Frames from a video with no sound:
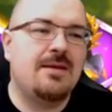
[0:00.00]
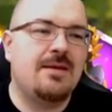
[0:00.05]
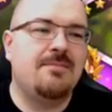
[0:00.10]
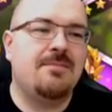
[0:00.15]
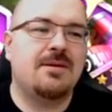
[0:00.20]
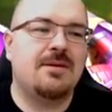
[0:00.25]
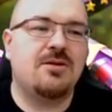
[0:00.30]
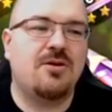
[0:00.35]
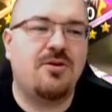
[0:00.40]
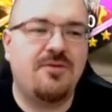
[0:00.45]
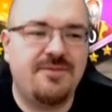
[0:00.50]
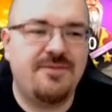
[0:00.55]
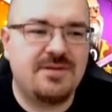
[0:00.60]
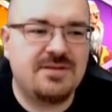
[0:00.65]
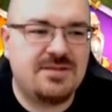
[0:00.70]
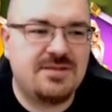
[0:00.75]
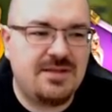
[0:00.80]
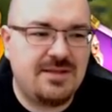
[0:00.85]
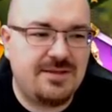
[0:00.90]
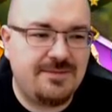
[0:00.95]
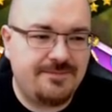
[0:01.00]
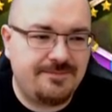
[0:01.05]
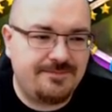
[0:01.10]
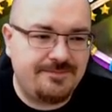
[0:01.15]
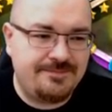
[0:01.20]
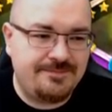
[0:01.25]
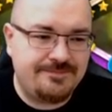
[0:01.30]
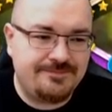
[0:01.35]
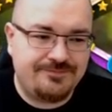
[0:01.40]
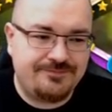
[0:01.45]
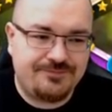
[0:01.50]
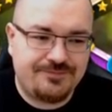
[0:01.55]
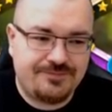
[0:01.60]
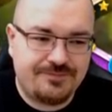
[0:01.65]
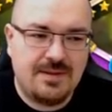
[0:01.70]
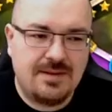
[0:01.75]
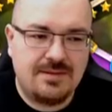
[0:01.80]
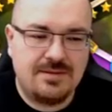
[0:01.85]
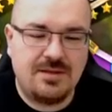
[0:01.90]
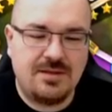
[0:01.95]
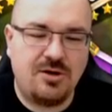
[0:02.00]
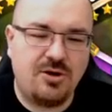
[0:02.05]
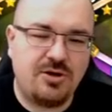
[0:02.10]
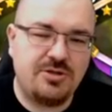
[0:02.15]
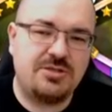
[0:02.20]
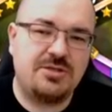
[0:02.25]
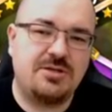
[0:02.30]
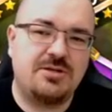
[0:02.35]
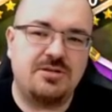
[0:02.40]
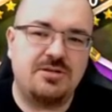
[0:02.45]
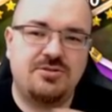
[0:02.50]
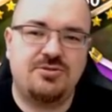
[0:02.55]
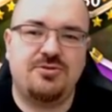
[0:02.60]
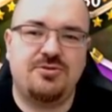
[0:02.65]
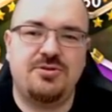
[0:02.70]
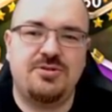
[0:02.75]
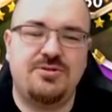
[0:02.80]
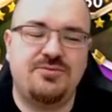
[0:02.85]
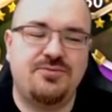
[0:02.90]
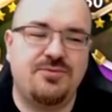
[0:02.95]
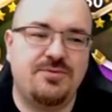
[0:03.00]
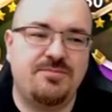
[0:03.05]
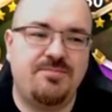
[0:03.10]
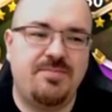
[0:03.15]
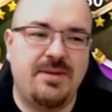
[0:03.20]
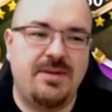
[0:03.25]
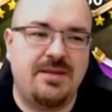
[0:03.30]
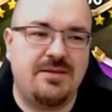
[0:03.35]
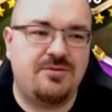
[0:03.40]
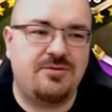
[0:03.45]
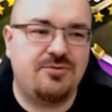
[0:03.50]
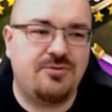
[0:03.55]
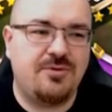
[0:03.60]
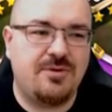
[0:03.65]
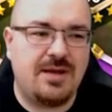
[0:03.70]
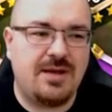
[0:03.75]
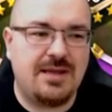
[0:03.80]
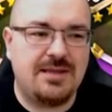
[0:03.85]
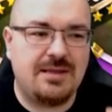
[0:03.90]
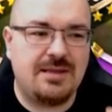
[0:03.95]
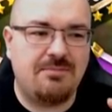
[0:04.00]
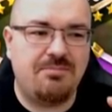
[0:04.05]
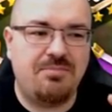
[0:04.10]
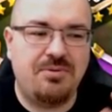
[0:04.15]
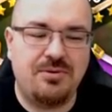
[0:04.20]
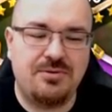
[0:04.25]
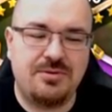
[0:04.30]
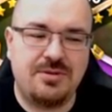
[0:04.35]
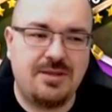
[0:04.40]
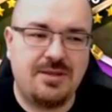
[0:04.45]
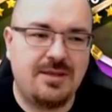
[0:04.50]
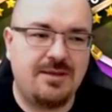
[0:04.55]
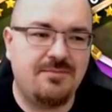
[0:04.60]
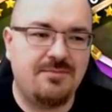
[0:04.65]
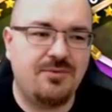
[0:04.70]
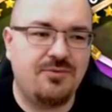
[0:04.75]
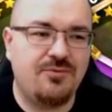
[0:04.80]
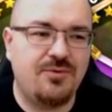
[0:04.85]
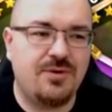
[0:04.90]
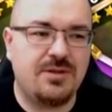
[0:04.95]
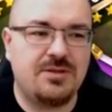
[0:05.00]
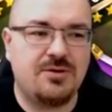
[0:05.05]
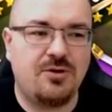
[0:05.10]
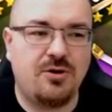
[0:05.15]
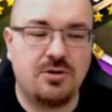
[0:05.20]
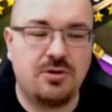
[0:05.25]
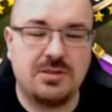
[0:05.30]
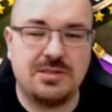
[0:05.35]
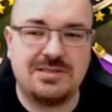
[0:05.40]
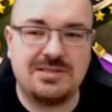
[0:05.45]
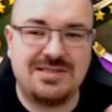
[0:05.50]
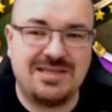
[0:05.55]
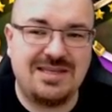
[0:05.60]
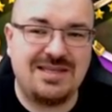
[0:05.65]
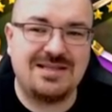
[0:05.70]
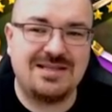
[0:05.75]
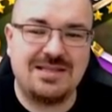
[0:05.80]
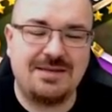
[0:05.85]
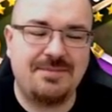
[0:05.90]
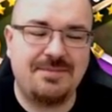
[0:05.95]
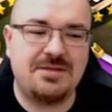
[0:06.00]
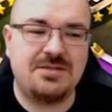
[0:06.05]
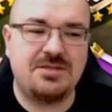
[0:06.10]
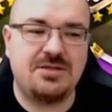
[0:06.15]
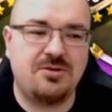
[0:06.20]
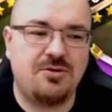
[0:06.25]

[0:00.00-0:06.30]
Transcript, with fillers: But obviously, the logical choice would be to kind of put him with other skill damaging